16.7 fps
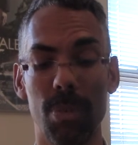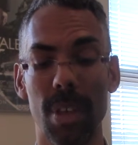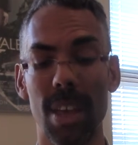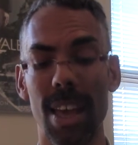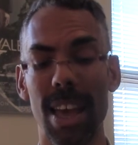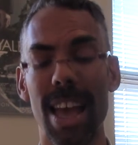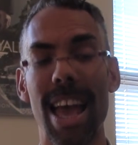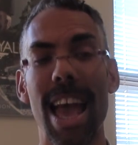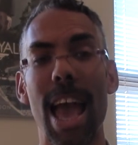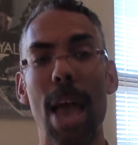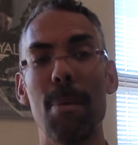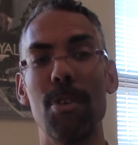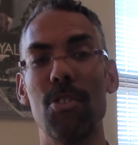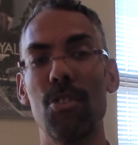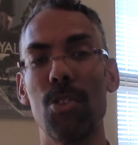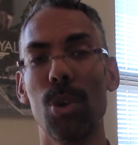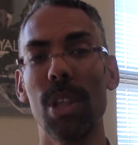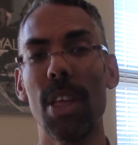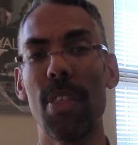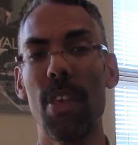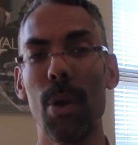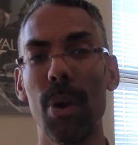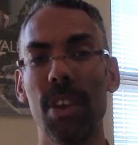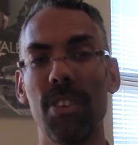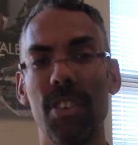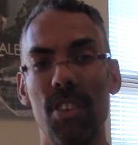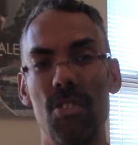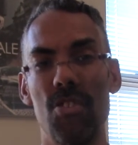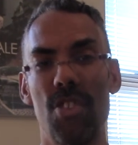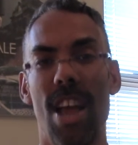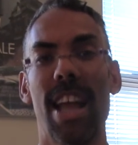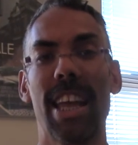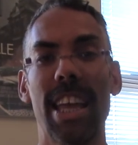I mean, surely there is a
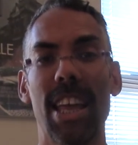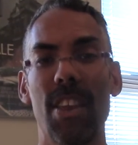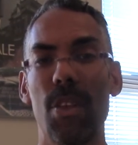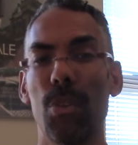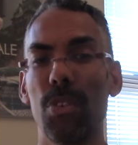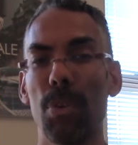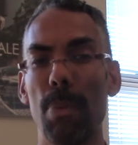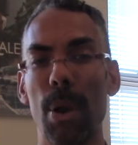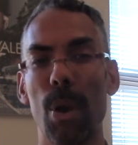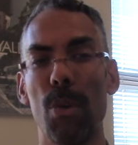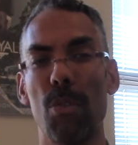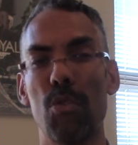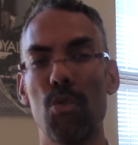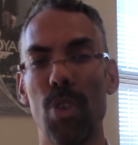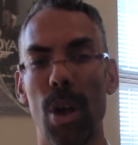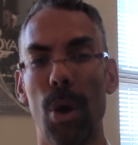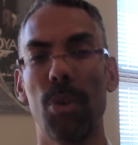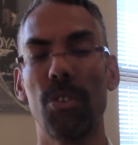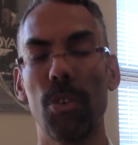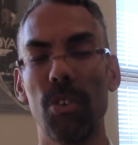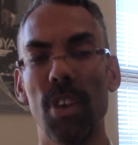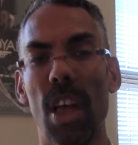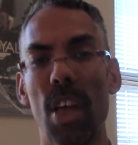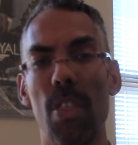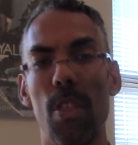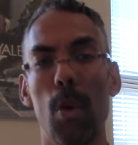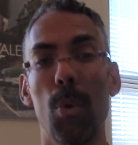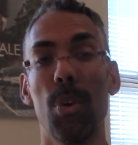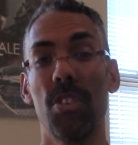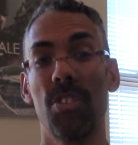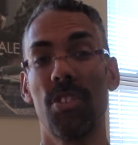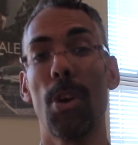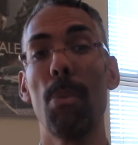jacket, there's a pair of trousers, there
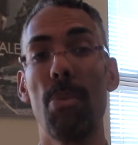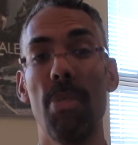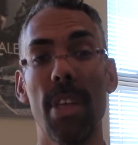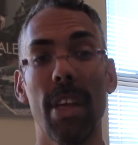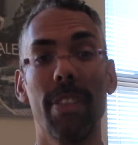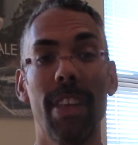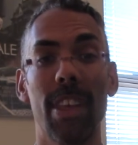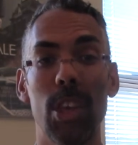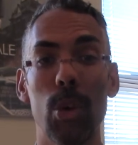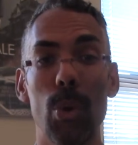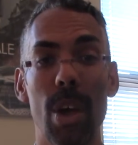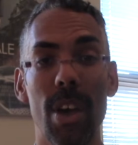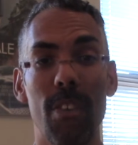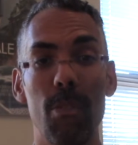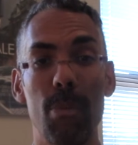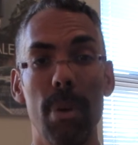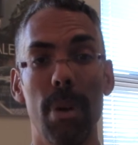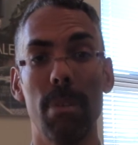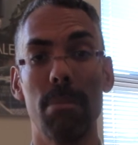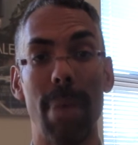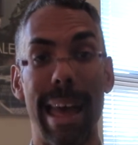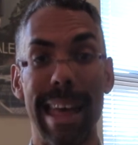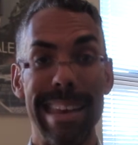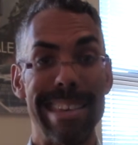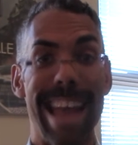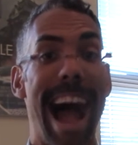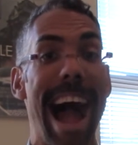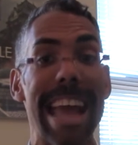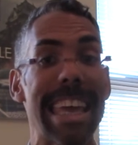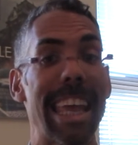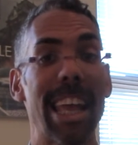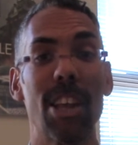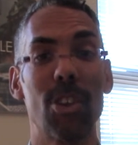is something that you have been
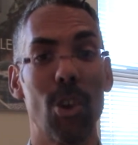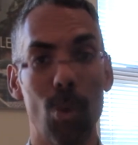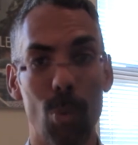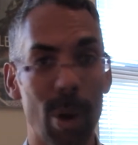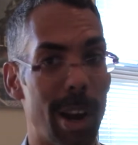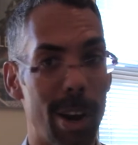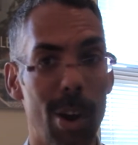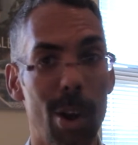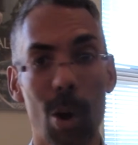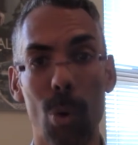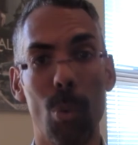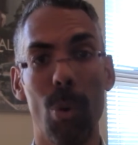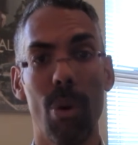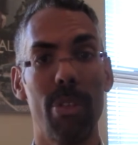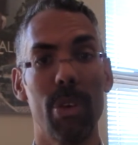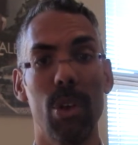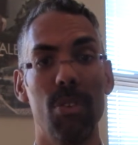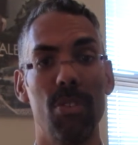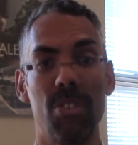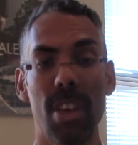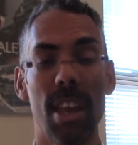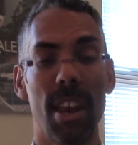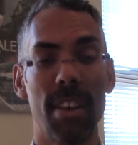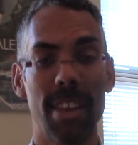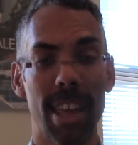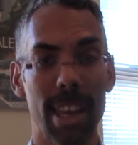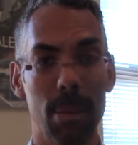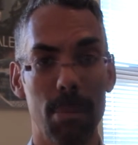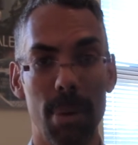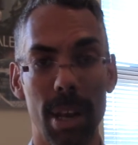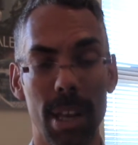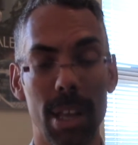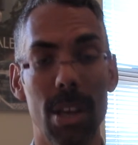dying to wear, whether you've said it to
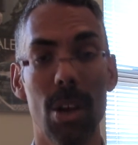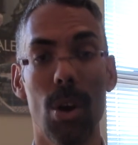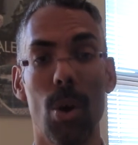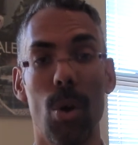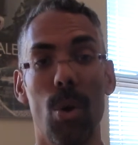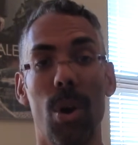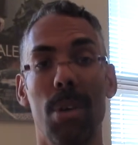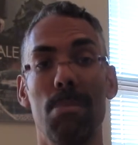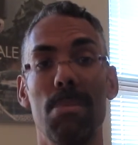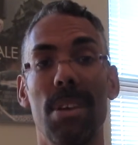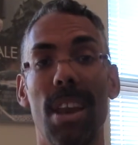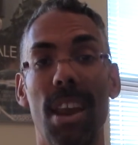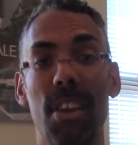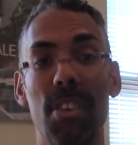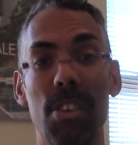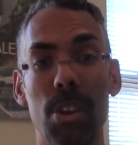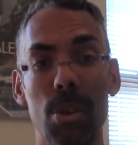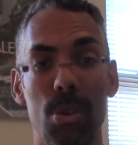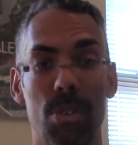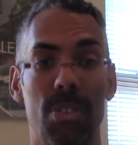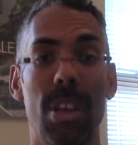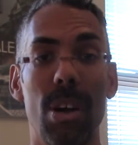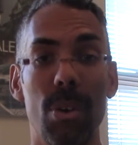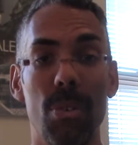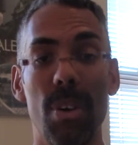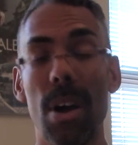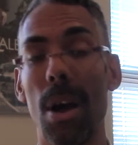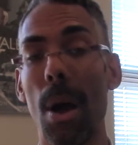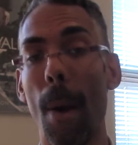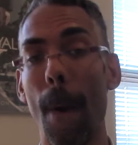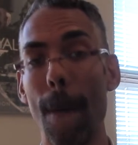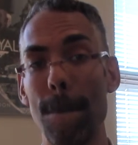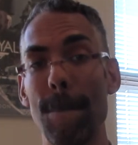anybody or admitted it to yourself,
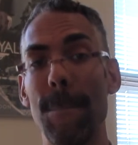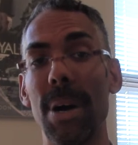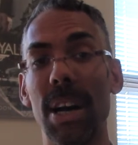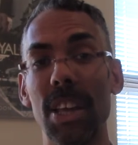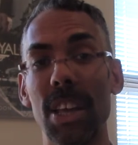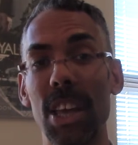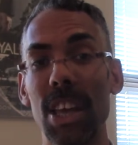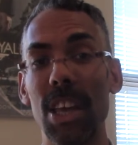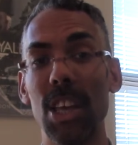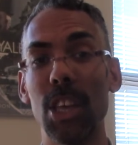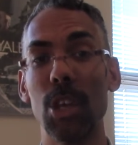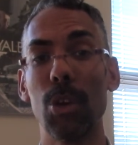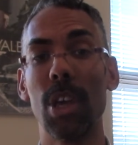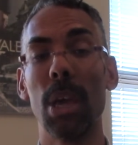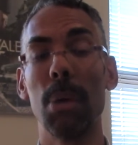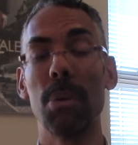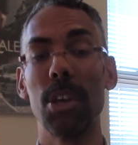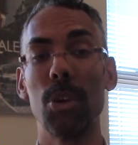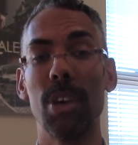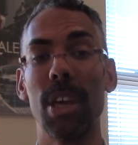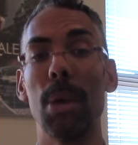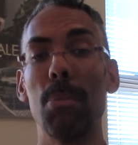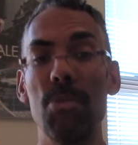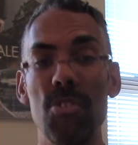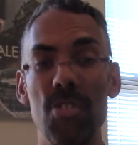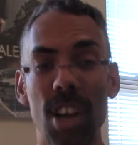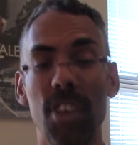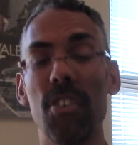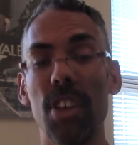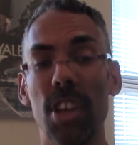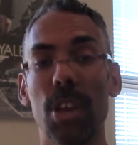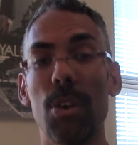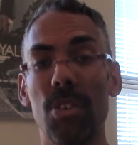but you keep
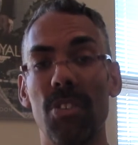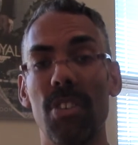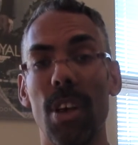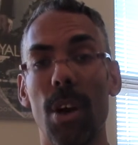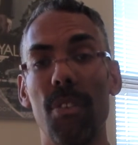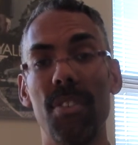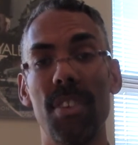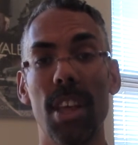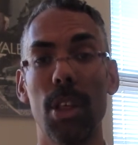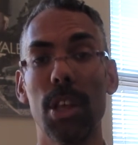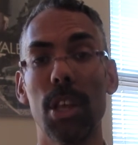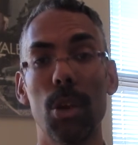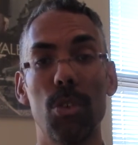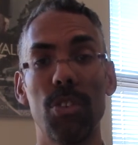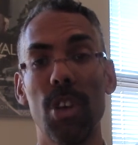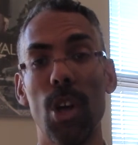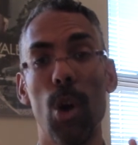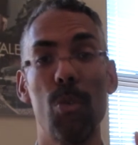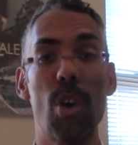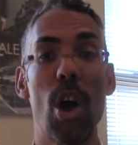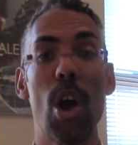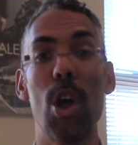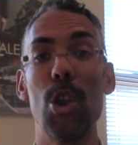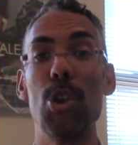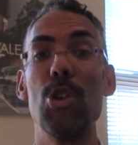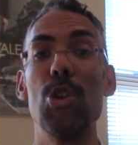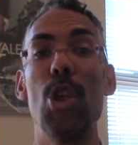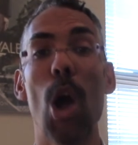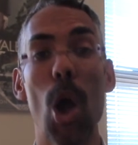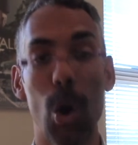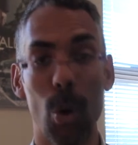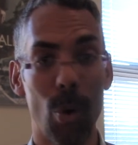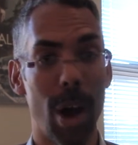judging yourself, telling yourself,
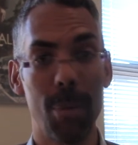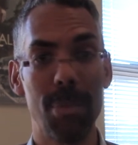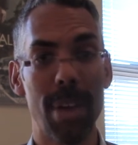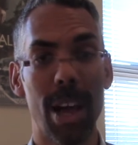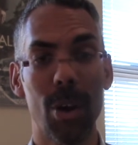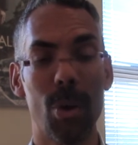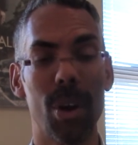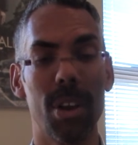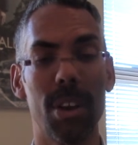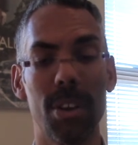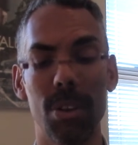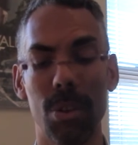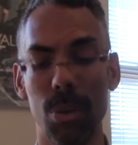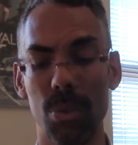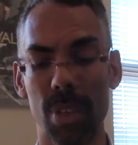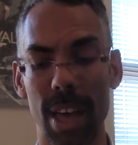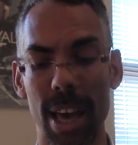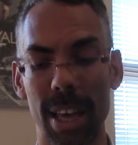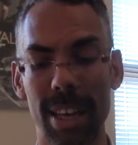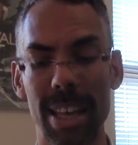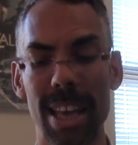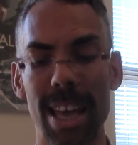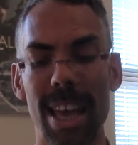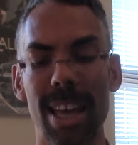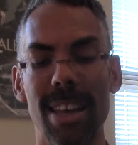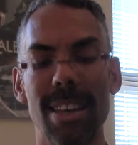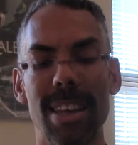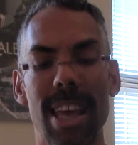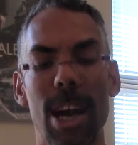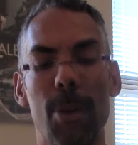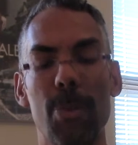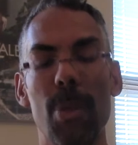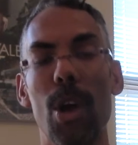no, I'm not going to do that.
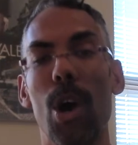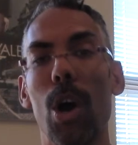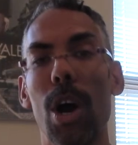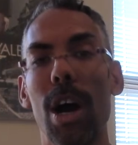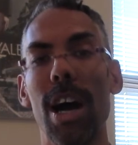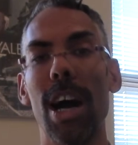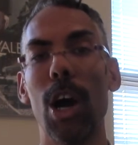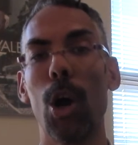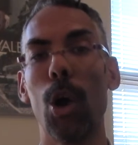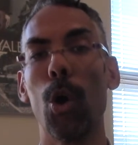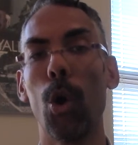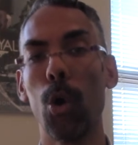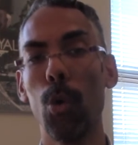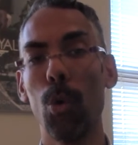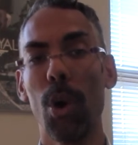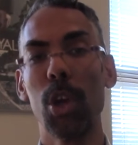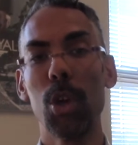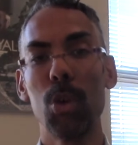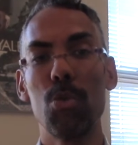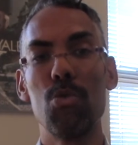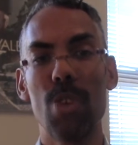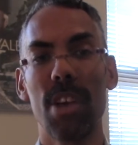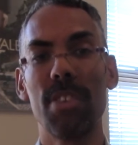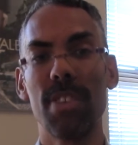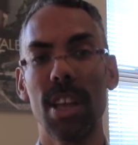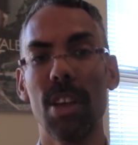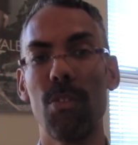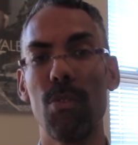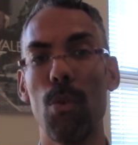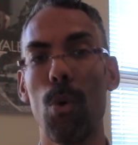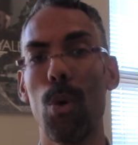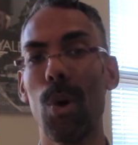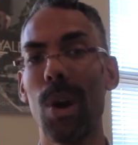Now, who are you dressing
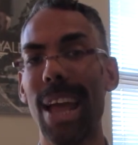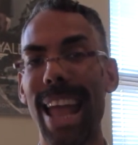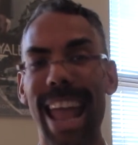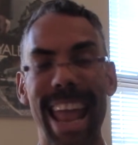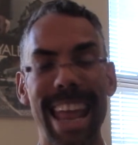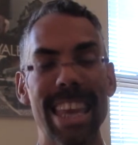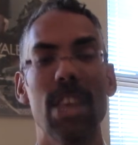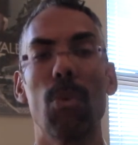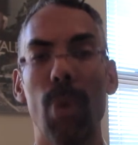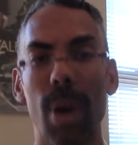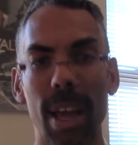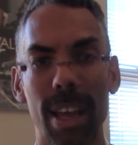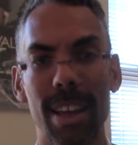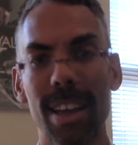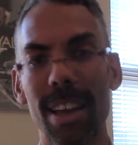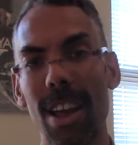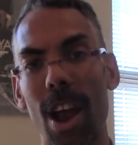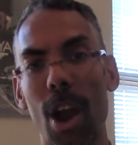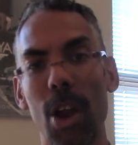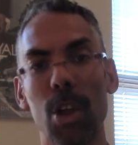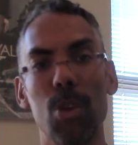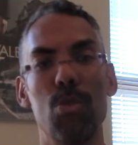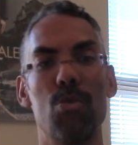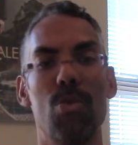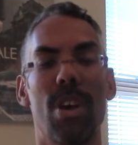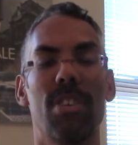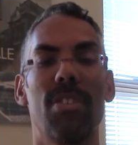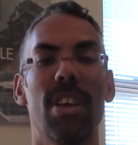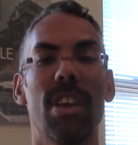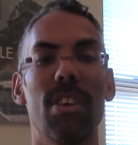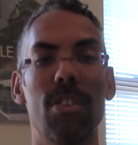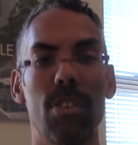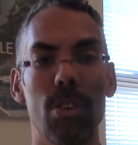for anyway? Are you
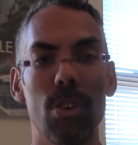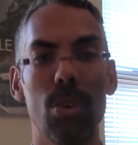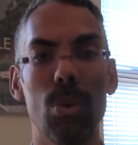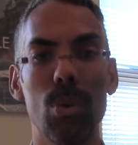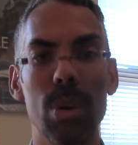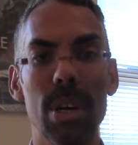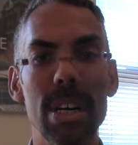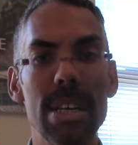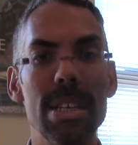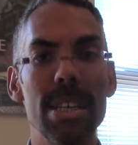dressing to